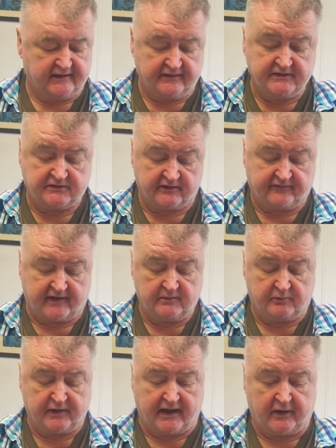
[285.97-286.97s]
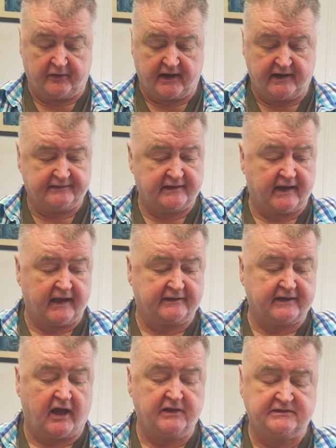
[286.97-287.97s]
these are available now. I
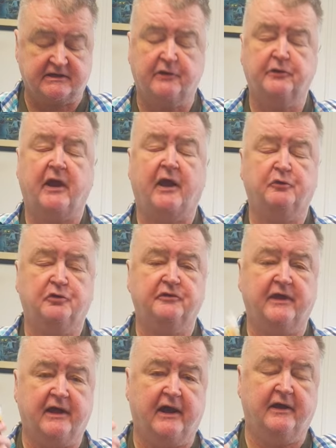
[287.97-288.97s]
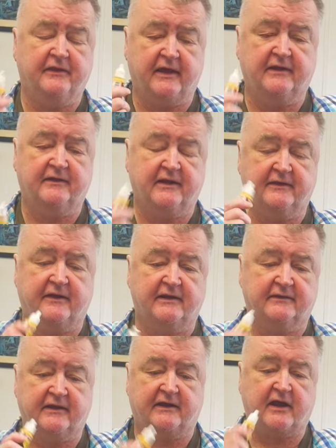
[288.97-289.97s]
can't tell you how good they are.
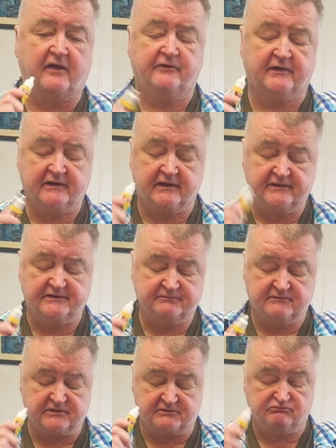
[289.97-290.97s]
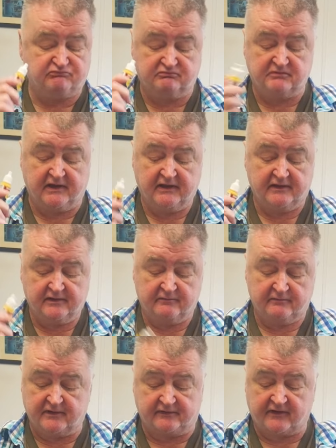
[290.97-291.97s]
Their covering is just,
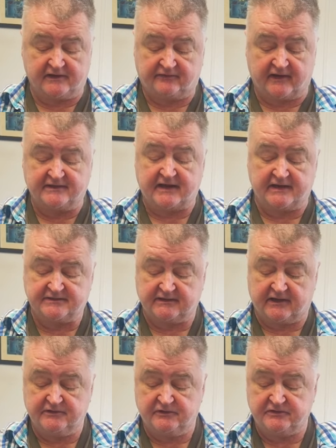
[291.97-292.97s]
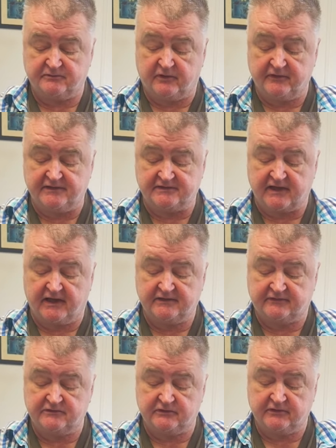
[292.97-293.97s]
it's fantastic. I use them on these
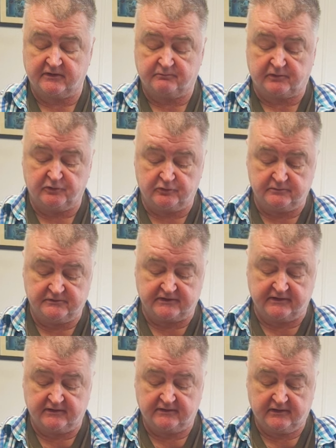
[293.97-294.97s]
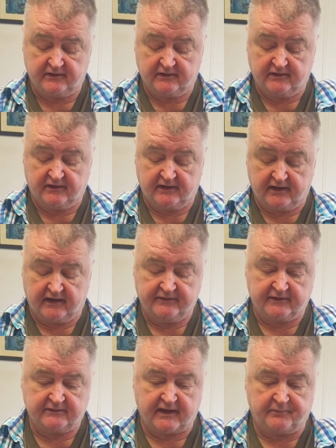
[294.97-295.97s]
guys for doing the plumes and
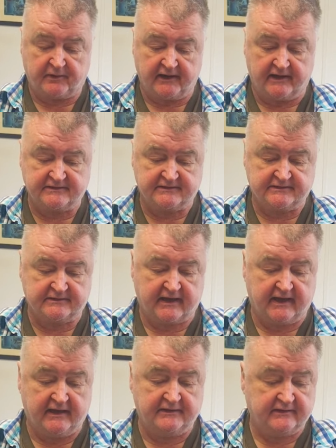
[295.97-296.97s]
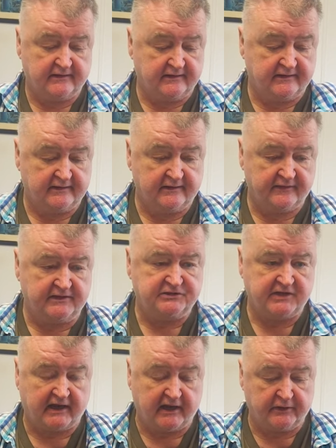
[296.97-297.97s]
the epaulets. And this
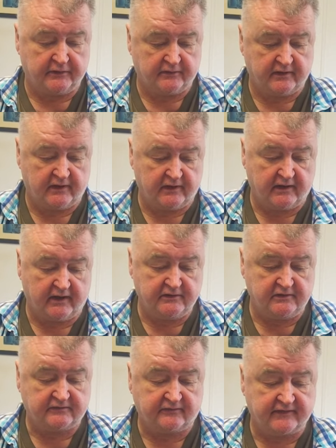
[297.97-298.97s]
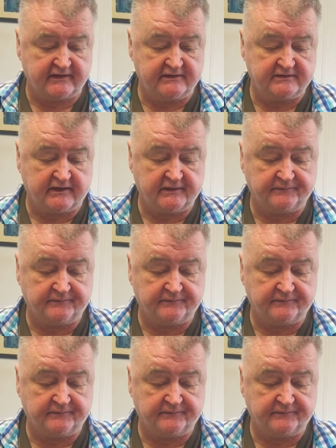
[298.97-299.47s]
yellow I use for these